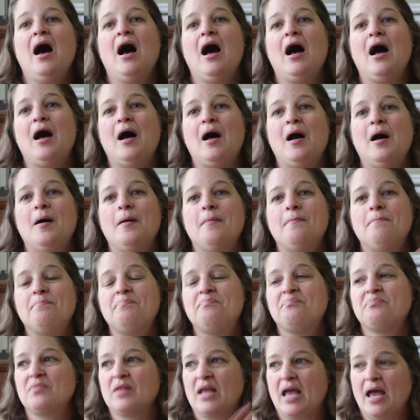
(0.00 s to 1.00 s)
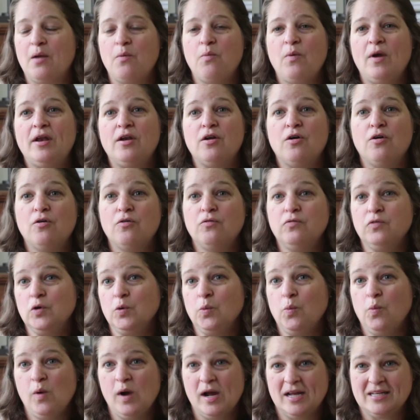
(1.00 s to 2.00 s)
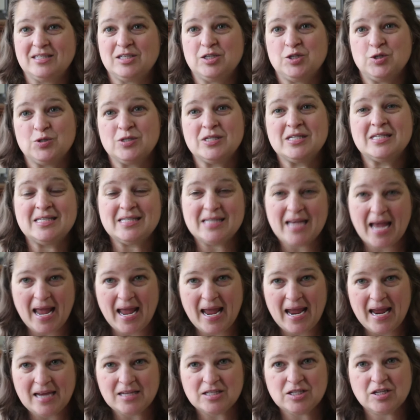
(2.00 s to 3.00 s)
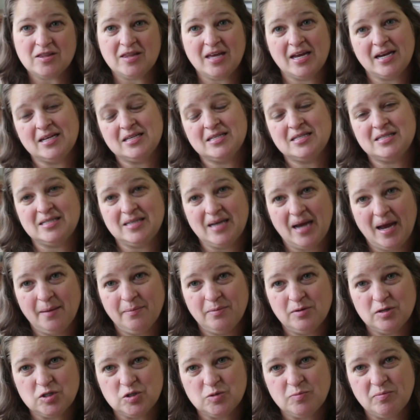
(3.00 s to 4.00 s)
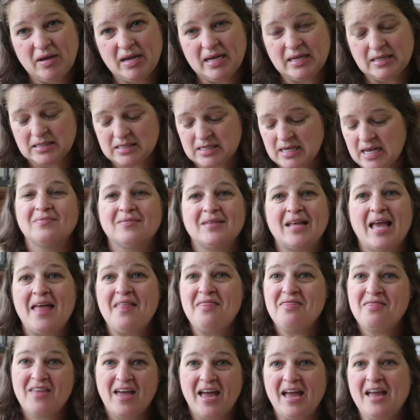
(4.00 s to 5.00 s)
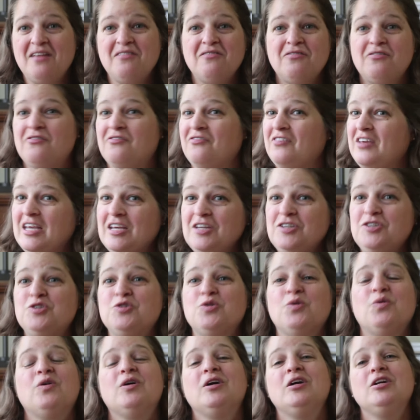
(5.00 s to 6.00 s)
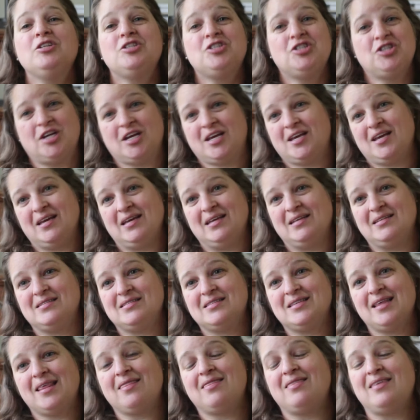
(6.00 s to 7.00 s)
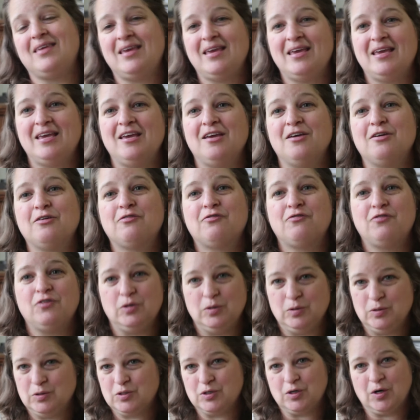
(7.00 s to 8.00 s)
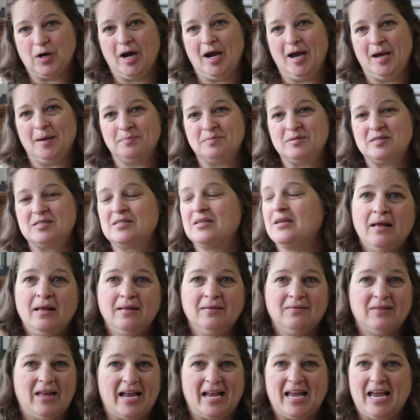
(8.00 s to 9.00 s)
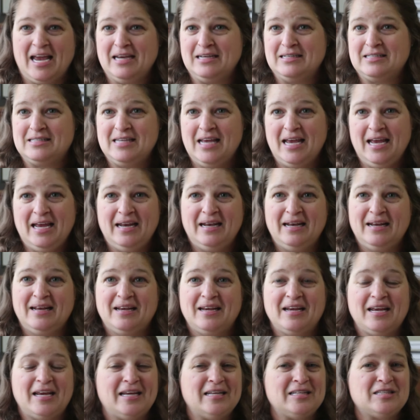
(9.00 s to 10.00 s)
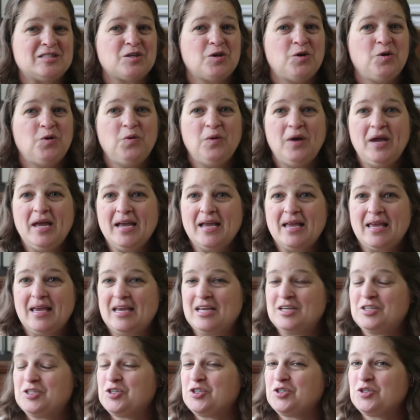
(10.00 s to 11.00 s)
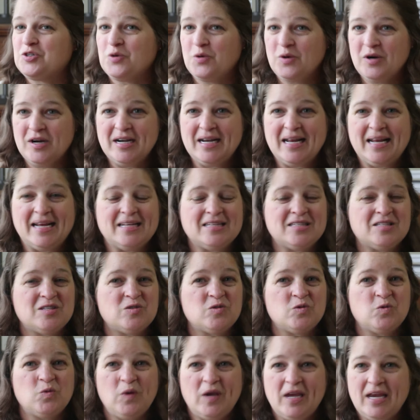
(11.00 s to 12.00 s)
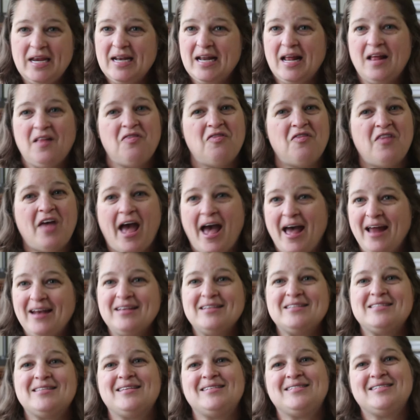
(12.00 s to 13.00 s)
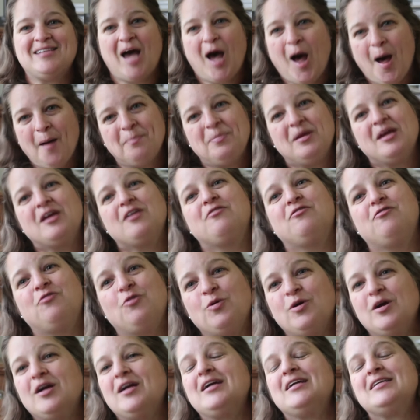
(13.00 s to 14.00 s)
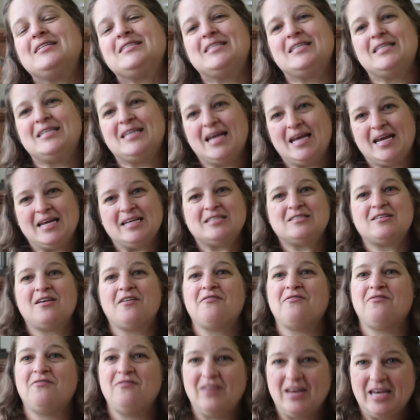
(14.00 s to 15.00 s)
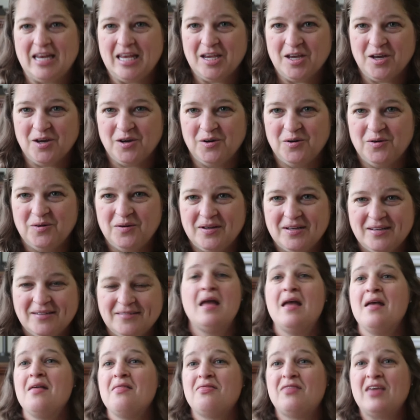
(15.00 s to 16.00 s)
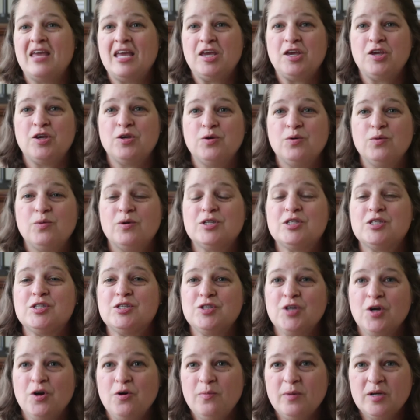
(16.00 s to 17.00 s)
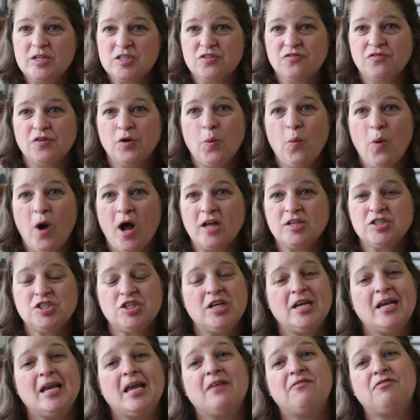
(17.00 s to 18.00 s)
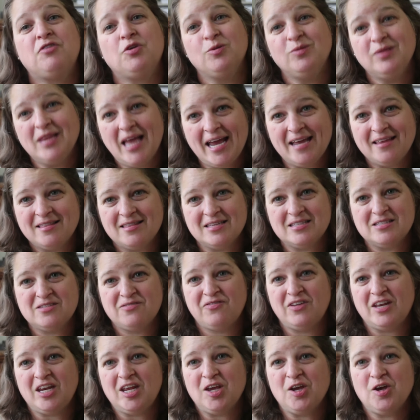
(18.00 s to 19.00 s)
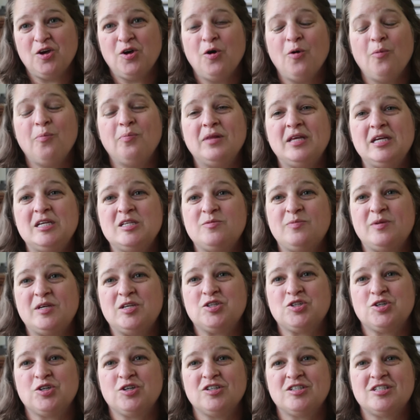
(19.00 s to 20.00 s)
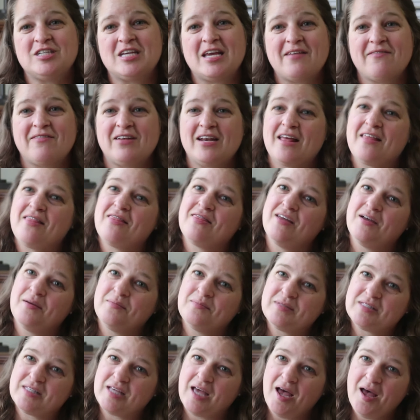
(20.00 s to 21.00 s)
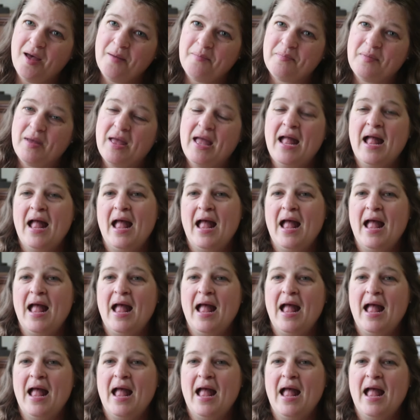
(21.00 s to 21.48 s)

I went over what to say to that establishment, and then feed your chickens the food scraps. Like I said, it's quick, it's short and sweet, and that is the topic for today's video. Thank you so much for watching. If you like this video, please be sure to give it a thumbs up.